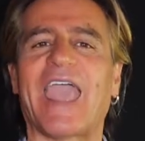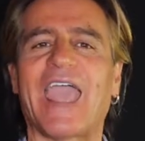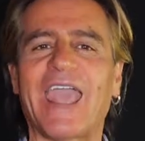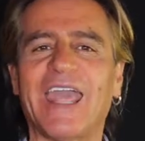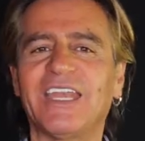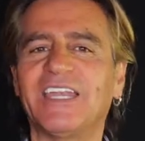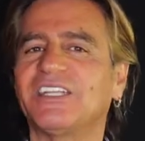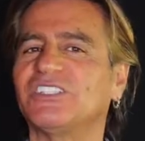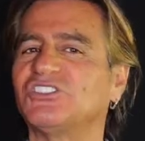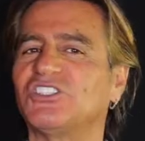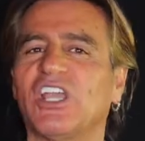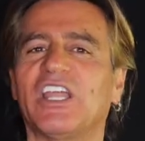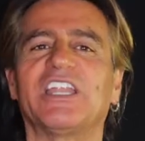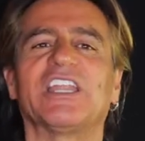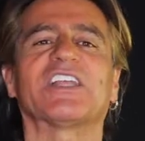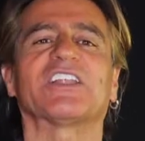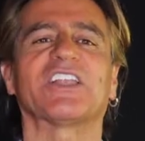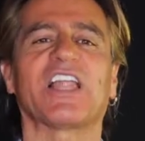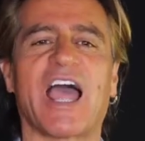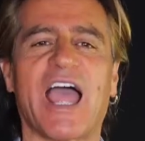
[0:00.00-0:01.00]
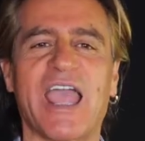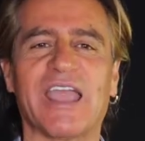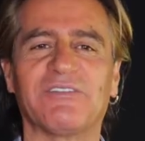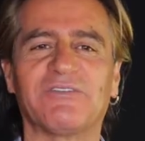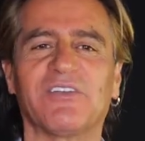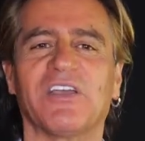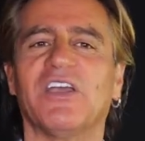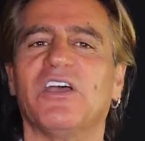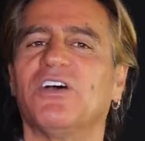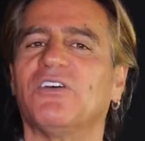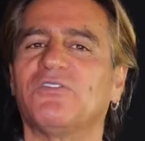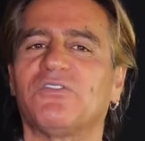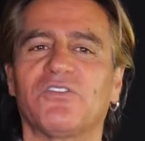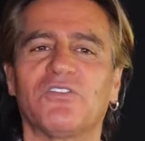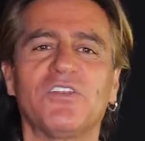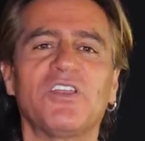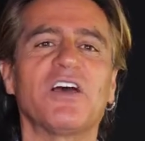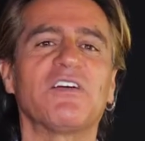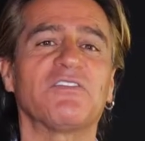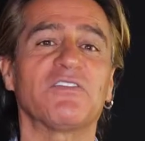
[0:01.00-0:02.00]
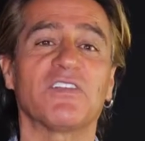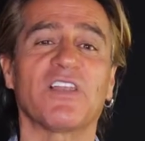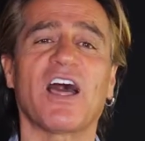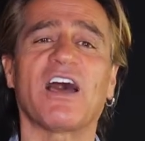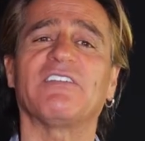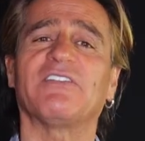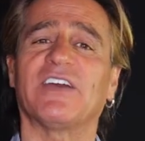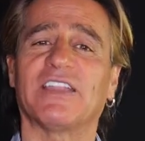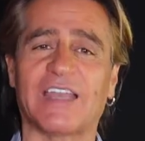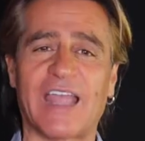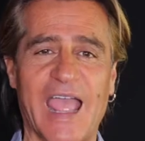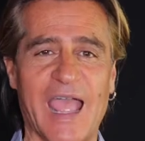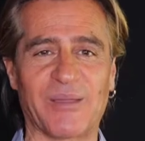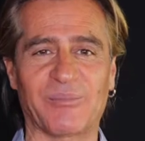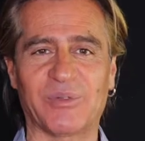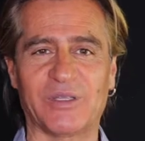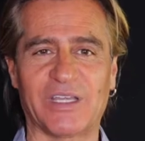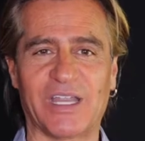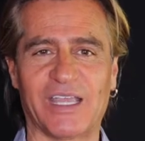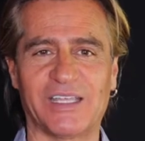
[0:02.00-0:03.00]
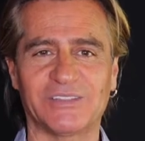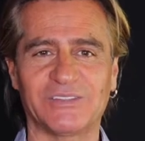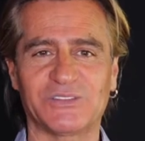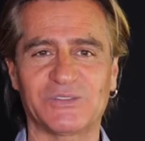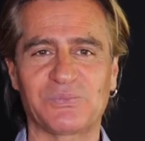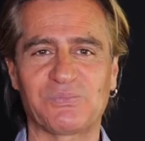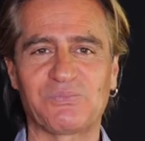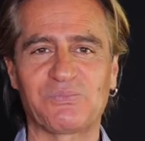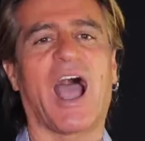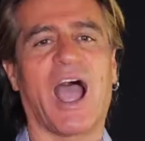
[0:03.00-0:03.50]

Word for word: energetic life full of love and happiness?